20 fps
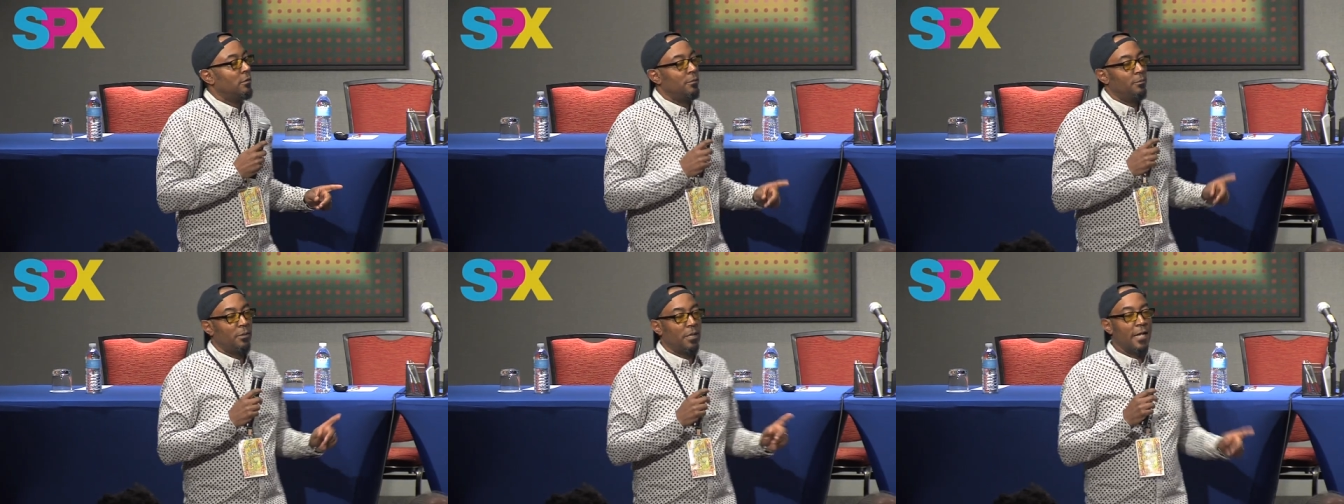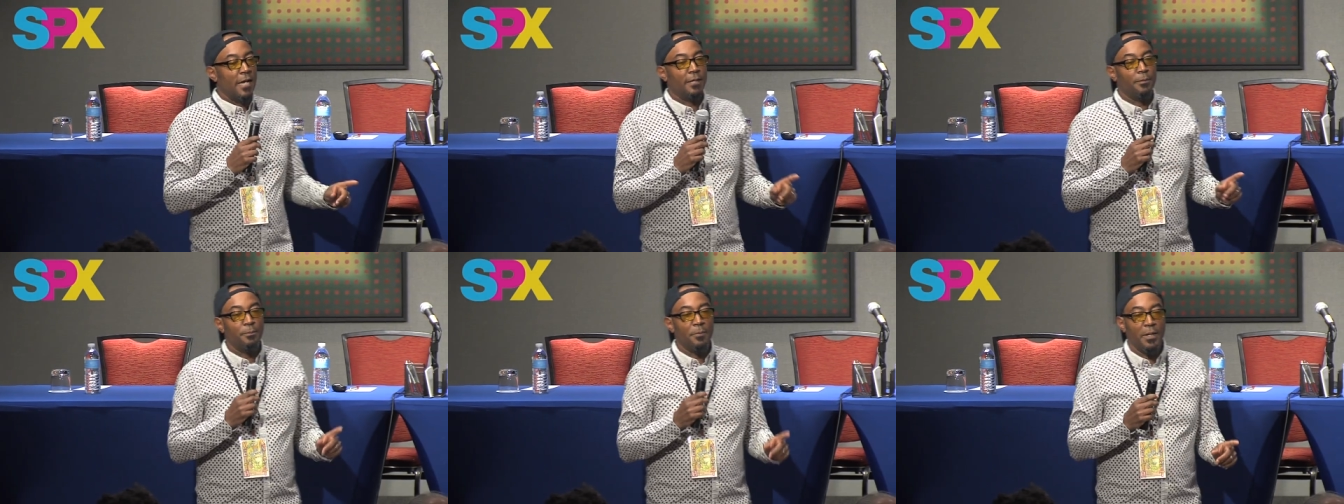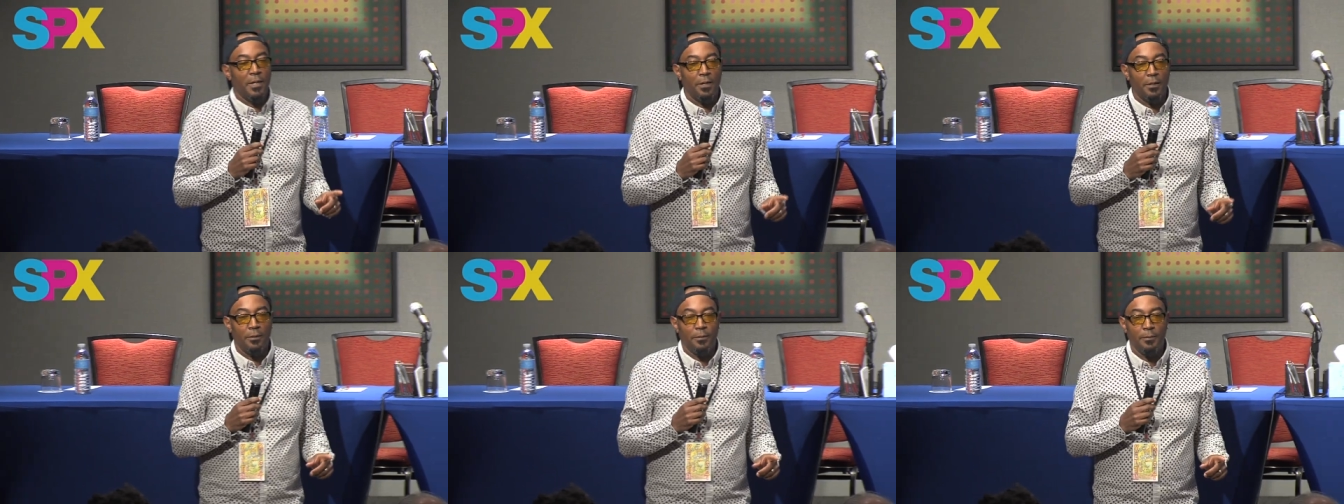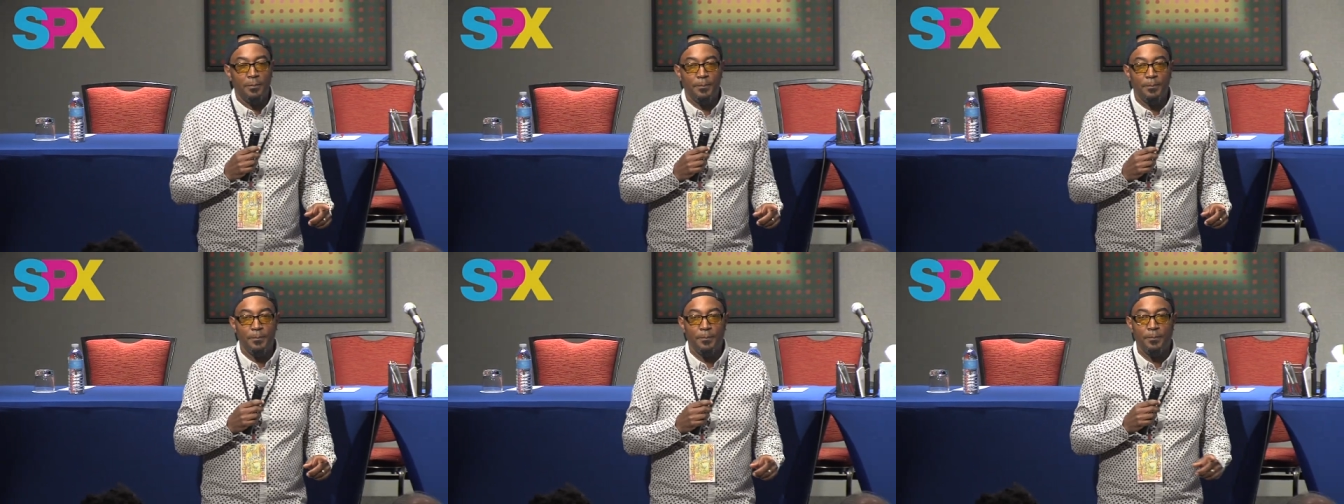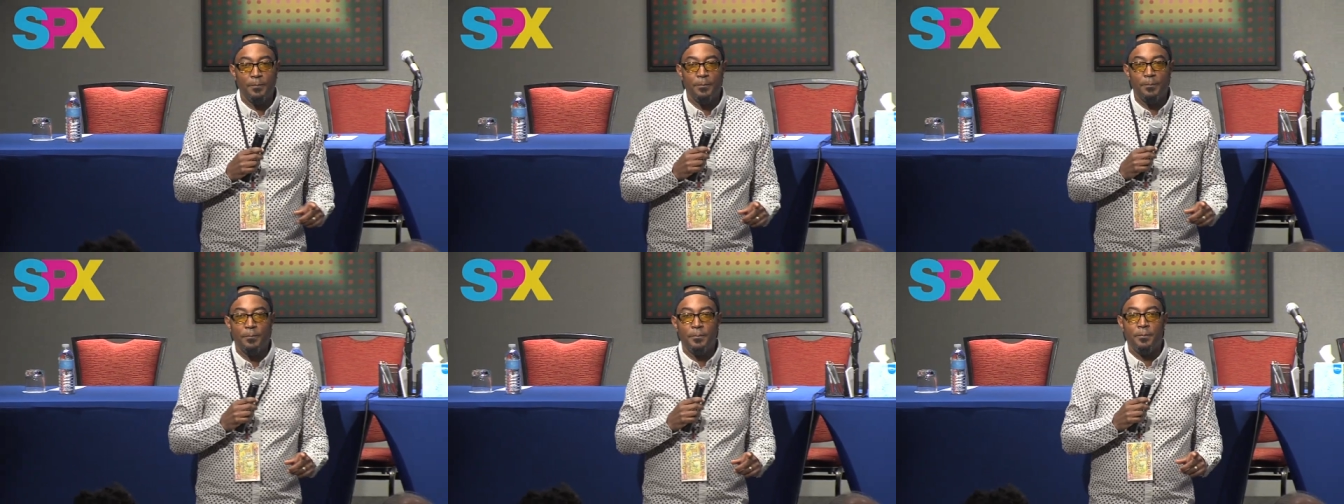black male.
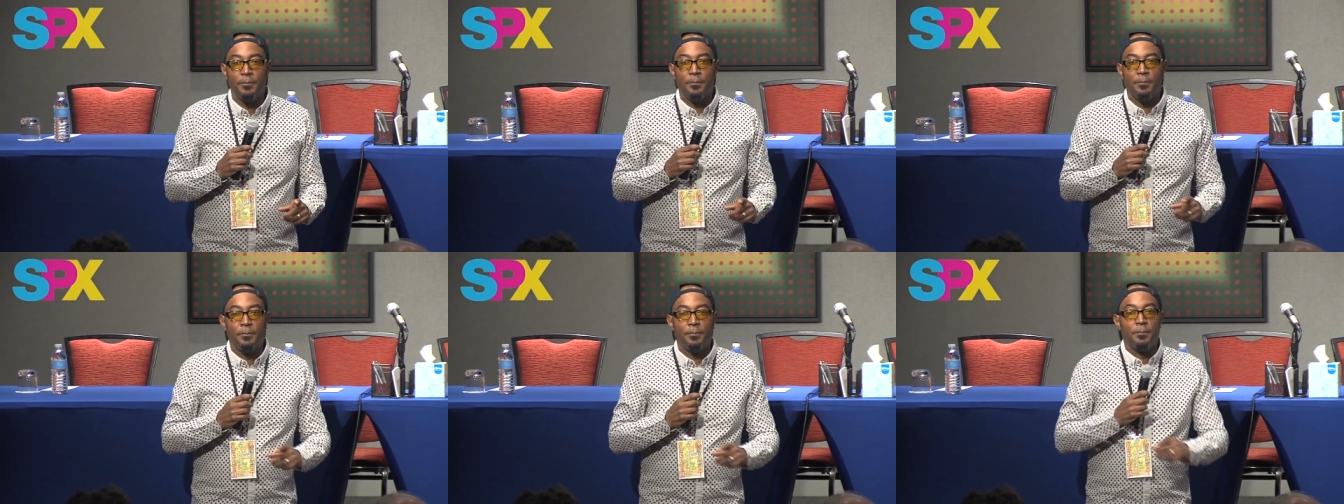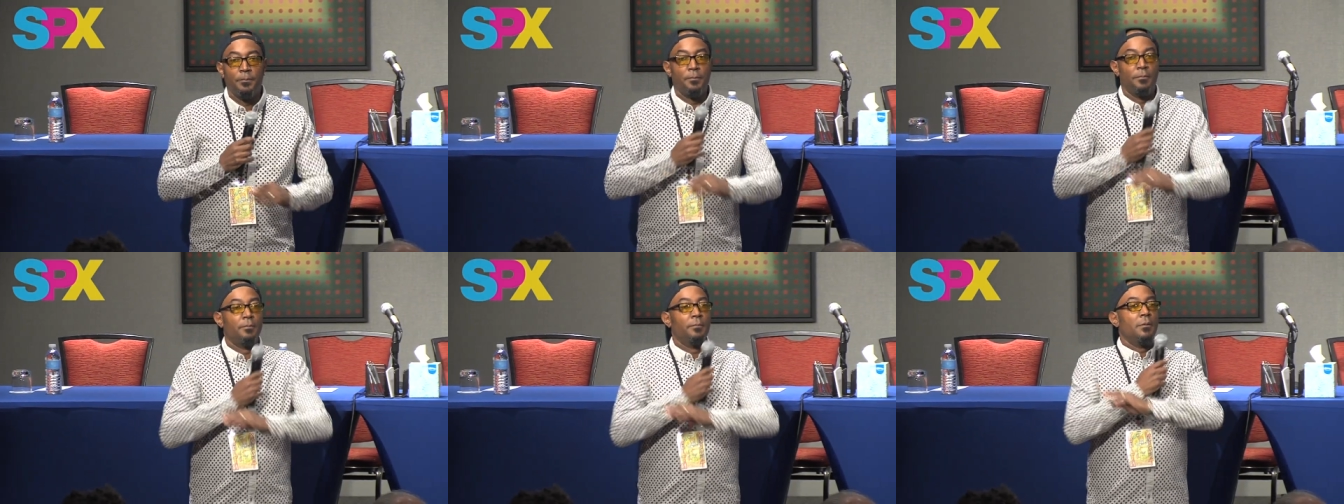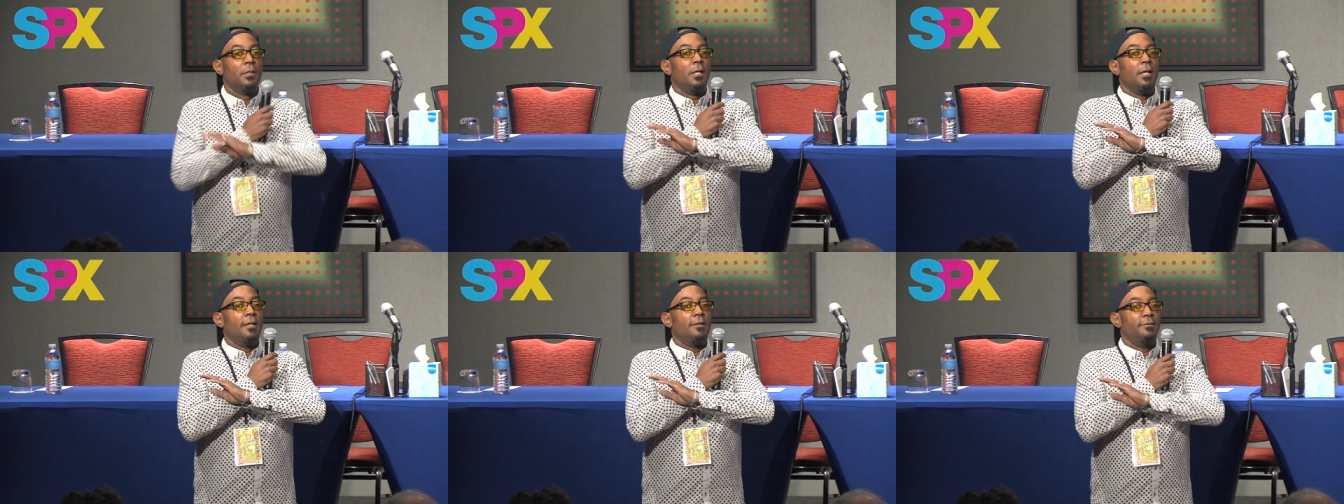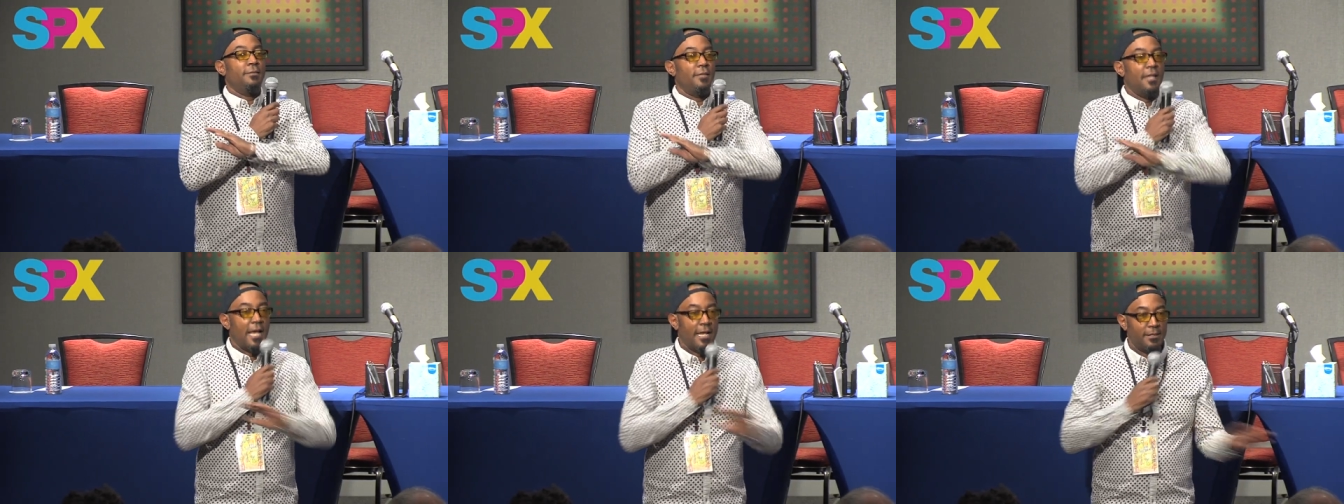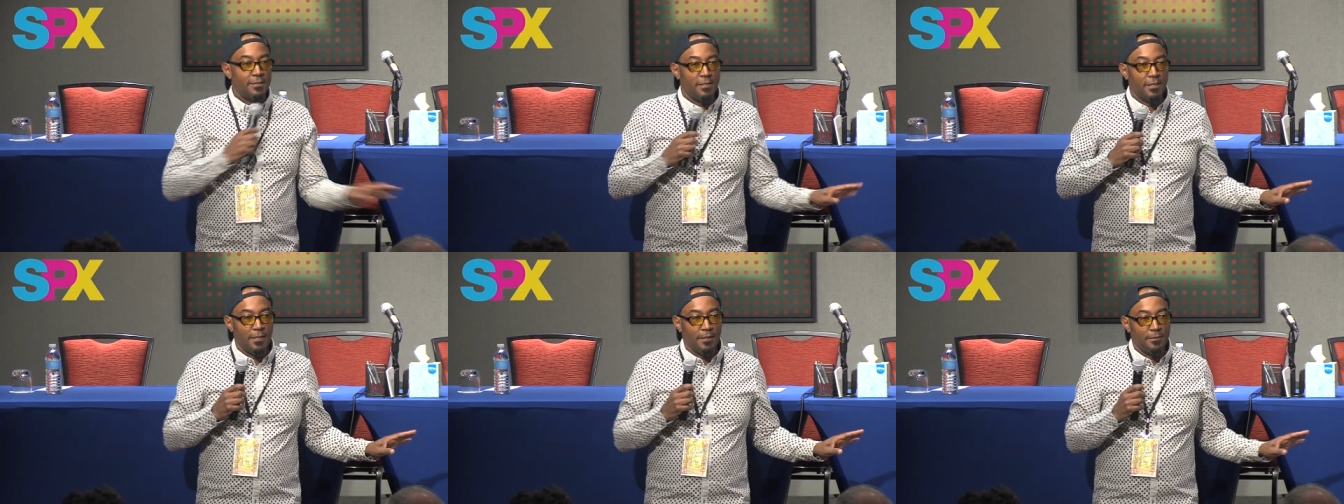And
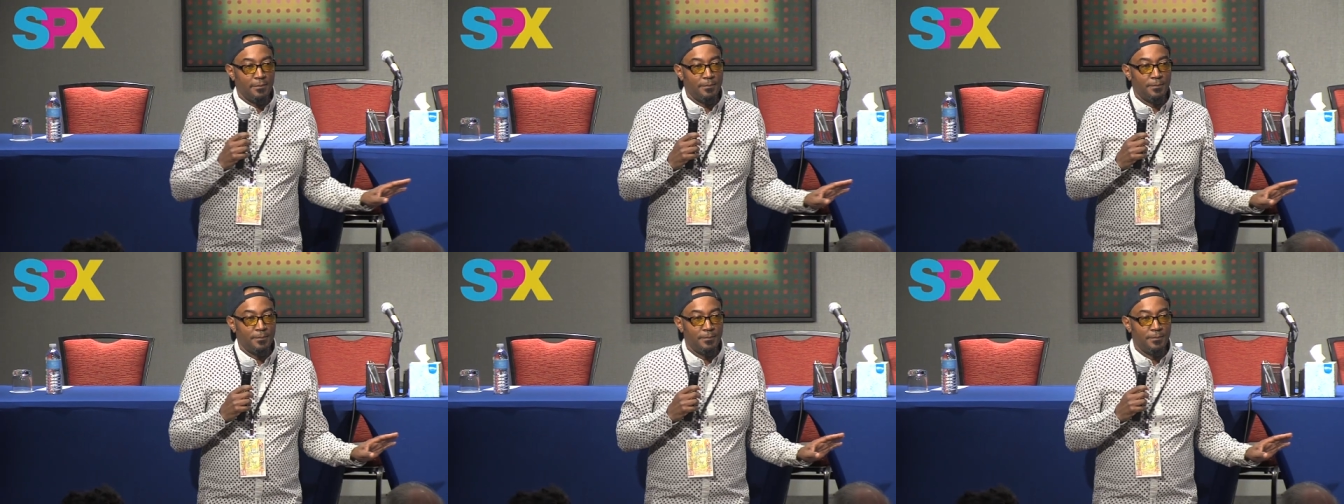that's it.